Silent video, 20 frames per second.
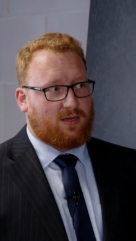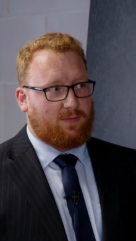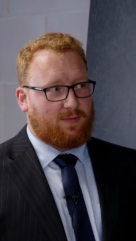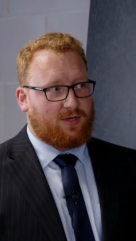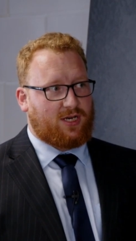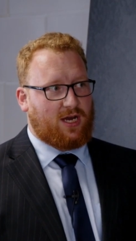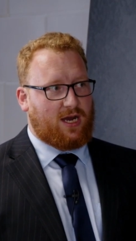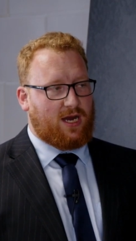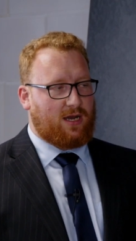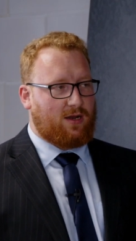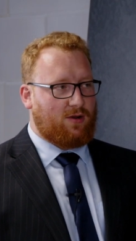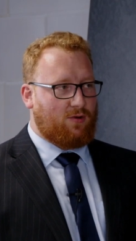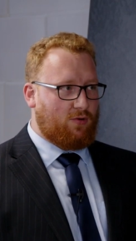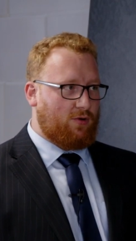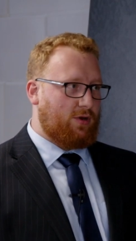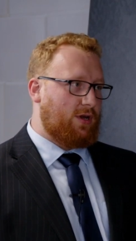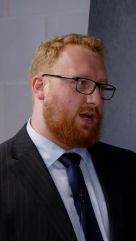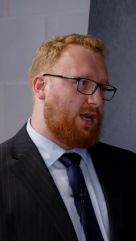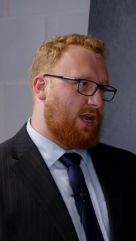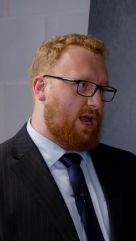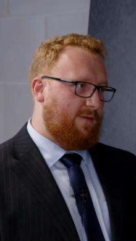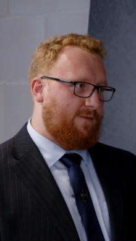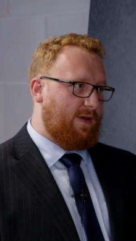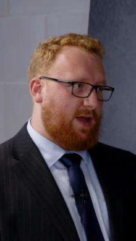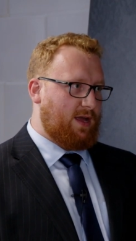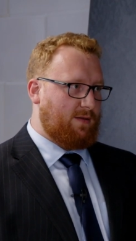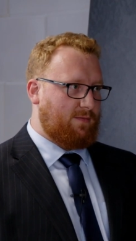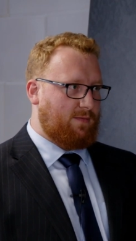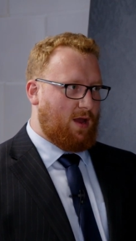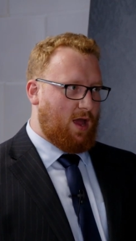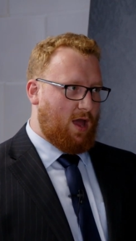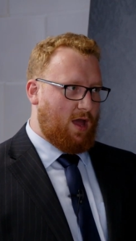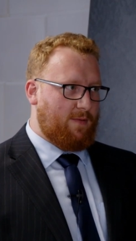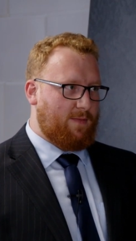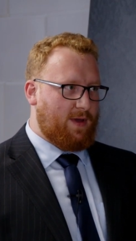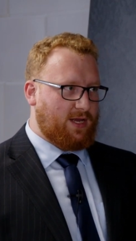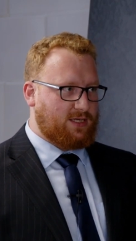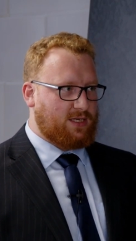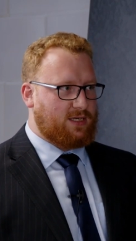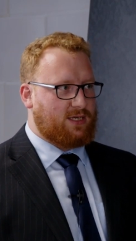the machine or you can have it um,
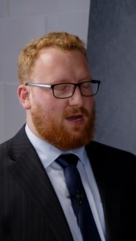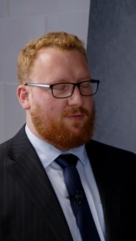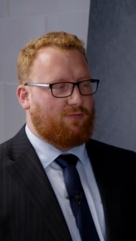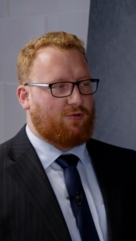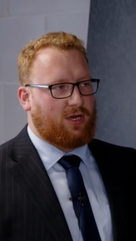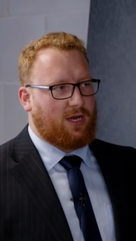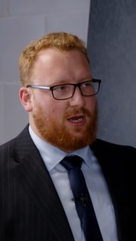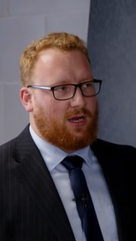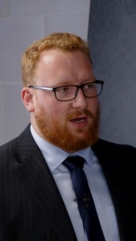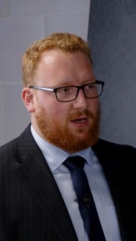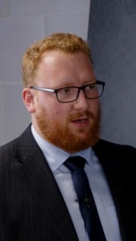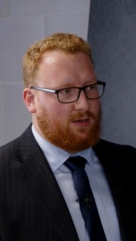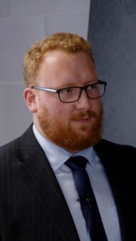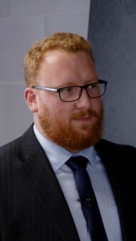as a separate unit